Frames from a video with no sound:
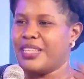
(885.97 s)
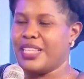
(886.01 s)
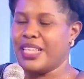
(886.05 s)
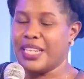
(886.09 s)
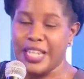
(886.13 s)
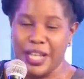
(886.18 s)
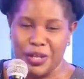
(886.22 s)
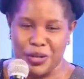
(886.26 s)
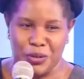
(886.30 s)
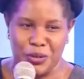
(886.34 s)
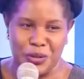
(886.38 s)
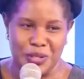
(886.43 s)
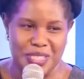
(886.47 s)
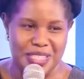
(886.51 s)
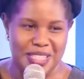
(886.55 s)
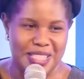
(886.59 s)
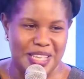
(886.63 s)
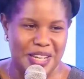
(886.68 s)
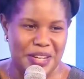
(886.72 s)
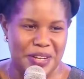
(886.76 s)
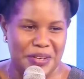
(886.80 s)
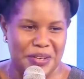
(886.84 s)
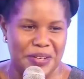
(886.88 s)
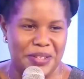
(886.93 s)
Then I call
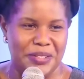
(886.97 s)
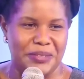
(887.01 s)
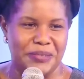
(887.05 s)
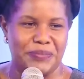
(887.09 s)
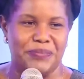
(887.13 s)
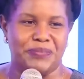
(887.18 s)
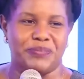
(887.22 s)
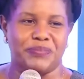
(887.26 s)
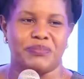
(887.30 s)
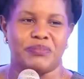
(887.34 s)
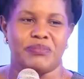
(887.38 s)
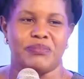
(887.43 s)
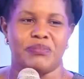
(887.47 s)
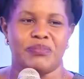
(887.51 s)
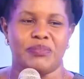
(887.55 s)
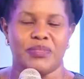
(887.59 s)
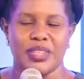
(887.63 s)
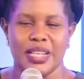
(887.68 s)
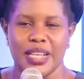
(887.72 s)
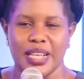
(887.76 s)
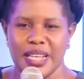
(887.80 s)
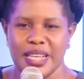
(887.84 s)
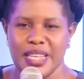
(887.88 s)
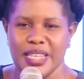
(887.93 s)
Sarah.
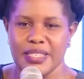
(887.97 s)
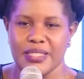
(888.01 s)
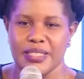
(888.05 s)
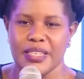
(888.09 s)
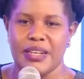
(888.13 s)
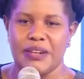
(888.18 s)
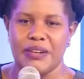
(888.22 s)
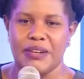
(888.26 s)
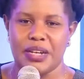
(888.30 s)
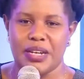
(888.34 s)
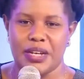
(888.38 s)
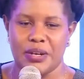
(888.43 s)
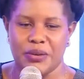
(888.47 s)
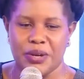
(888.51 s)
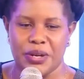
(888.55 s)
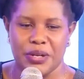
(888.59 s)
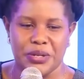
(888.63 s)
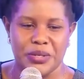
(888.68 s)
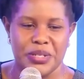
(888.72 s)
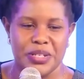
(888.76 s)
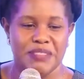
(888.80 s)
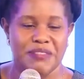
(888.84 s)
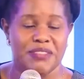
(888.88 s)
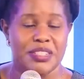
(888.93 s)
Hey, Sarah, how are
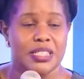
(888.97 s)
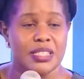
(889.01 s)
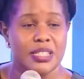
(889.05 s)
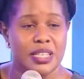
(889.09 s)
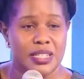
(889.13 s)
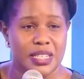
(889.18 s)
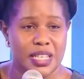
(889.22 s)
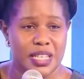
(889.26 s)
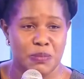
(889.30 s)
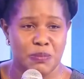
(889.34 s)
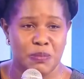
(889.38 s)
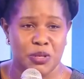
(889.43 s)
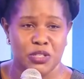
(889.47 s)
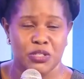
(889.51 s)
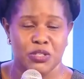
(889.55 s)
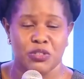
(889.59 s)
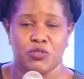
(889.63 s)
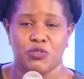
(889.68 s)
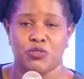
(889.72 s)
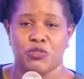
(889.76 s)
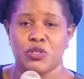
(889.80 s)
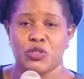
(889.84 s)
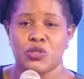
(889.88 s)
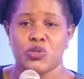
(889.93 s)
you? David sent us
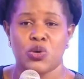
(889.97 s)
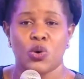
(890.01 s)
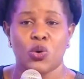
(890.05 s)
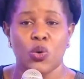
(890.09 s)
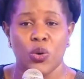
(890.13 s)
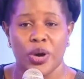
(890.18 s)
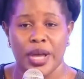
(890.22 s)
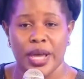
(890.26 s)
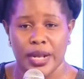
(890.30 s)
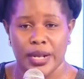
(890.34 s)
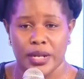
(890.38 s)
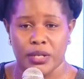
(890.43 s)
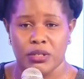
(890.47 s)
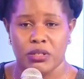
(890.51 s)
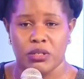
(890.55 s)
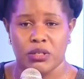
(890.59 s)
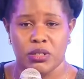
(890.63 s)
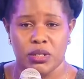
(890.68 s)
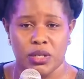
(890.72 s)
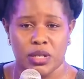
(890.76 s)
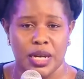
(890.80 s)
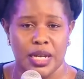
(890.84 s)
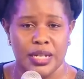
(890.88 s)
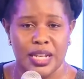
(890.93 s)
passion fruits, so where
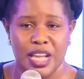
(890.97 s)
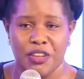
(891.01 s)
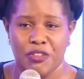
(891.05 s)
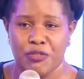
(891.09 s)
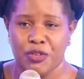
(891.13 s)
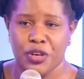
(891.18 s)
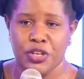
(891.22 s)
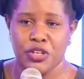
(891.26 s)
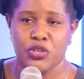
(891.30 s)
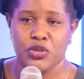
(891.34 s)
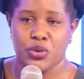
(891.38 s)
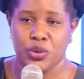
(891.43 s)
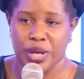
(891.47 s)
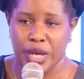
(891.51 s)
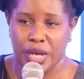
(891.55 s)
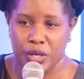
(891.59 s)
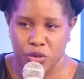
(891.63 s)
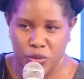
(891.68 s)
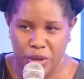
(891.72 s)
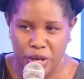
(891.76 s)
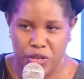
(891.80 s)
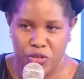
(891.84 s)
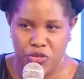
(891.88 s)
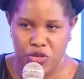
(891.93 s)
can I find you? Where
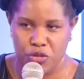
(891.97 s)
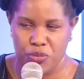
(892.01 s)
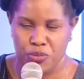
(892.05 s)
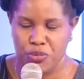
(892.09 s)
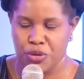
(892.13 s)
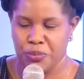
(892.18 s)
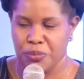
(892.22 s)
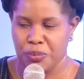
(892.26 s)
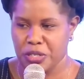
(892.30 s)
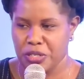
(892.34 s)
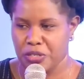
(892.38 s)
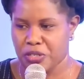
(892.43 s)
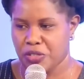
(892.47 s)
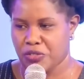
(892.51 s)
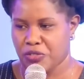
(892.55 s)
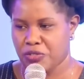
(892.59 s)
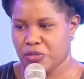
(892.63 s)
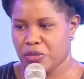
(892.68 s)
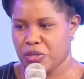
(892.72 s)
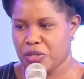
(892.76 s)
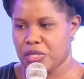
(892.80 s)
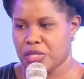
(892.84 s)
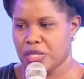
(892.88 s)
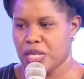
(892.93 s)
do I drop your passion
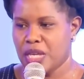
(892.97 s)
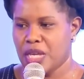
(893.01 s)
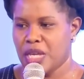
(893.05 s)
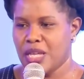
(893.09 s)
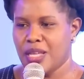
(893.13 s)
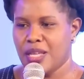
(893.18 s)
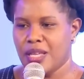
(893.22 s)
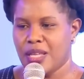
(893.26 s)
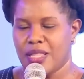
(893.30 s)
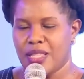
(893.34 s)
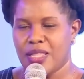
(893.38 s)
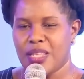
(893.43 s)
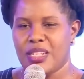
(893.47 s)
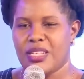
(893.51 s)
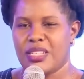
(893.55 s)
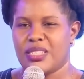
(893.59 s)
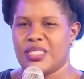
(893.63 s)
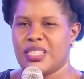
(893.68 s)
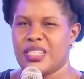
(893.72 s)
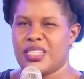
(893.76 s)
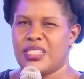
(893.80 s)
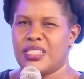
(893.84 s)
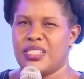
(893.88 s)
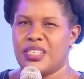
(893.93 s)
fruits? Then he
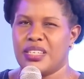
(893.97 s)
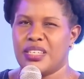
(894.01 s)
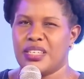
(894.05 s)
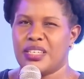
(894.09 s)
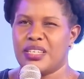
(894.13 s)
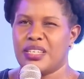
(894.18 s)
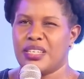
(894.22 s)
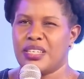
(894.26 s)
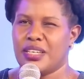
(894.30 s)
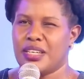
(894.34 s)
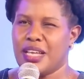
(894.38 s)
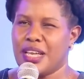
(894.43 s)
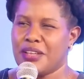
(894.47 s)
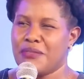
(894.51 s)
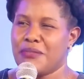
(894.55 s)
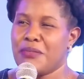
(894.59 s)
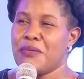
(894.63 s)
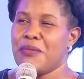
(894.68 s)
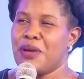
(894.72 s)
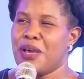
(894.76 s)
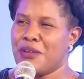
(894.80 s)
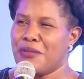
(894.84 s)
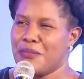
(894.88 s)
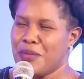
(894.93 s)
said,
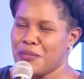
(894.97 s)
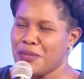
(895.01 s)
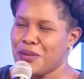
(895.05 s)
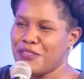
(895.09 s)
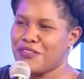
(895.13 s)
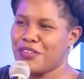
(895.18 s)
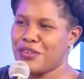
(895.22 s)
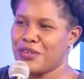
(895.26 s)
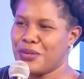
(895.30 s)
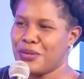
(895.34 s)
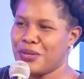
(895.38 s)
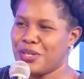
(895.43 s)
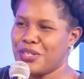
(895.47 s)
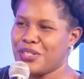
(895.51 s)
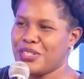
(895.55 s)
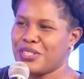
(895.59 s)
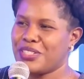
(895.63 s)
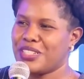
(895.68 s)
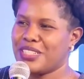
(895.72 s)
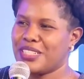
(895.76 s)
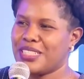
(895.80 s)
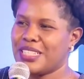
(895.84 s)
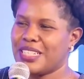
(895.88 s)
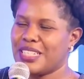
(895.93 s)
I remember very
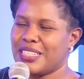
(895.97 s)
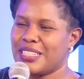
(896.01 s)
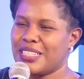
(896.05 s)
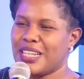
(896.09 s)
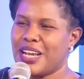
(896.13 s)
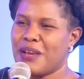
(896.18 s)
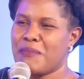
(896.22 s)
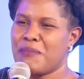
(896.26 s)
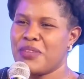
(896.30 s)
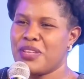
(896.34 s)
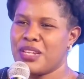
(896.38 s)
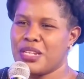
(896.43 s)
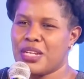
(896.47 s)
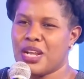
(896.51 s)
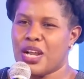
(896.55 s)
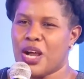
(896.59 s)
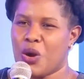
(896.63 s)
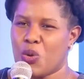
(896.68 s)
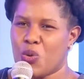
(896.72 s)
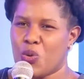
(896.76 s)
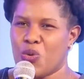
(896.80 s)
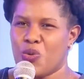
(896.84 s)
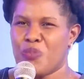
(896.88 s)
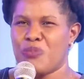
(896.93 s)
well, she said, I'm in
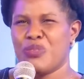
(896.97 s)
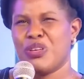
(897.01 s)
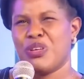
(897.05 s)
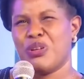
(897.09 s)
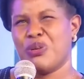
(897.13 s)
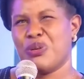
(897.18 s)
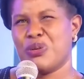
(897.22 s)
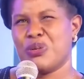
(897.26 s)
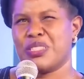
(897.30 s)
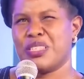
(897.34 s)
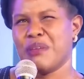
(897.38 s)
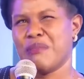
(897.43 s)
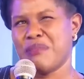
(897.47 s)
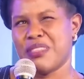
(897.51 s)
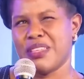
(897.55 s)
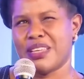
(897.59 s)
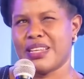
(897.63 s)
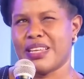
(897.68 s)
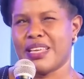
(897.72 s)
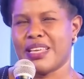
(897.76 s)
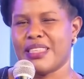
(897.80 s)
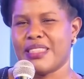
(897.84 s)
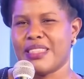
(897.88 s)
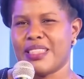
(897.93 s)
Kakumil or
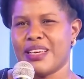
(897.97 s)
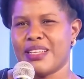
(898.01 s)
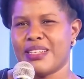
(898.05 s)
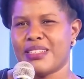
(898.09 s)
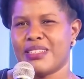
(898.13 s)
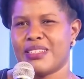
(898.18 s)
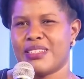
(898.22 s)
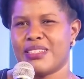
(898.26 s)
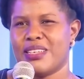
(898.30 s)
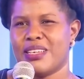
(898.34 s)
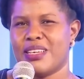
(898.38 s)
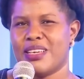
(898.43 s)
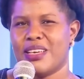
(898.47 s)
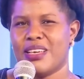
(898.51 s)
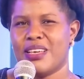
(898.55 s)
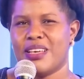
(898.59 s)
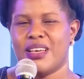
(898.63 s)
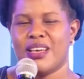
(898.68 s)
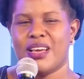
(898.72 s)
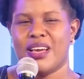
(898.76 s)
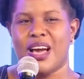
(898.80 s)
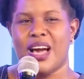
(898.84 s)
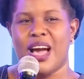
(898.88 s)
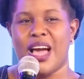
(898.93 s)
something like that.
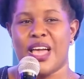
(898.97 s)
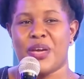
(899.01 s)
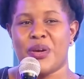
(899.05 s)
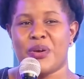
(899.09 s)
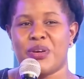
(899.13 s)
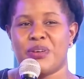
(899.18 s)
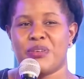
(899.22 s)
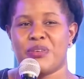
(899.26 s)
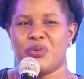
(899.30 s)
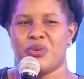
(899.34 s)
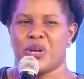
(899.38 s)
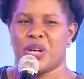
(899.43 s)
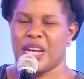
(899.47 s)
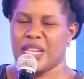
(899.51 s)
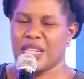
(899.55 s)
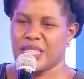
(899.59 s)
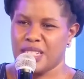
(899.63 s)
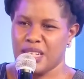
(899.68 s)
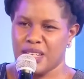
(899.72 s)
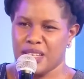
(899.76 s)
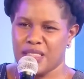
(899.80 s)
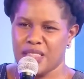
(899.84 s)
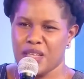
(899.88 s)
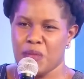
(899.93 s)
You can
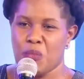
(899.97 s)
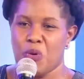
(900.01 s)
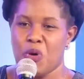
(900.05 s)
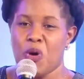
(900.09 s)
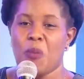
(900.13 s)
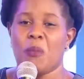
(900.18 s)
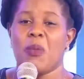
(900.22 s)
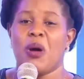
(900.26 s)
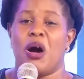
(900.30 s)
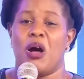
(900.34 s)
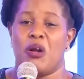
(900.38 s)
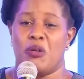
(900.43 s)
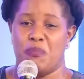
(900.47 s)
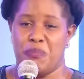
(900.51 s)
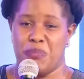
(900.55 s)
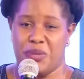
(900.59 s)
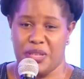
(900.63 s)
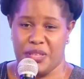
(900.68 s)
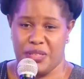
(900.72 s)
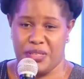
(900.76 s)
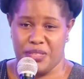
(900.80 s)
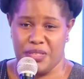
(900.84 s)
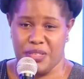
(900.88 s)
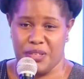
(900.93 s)
take them home, I'll
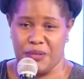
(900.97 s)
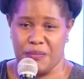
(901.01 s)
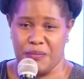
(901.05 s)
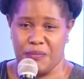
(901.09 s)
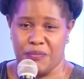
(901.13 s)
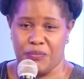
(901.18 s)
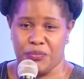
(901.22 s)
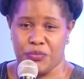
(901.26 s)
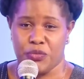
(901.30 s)
pick them.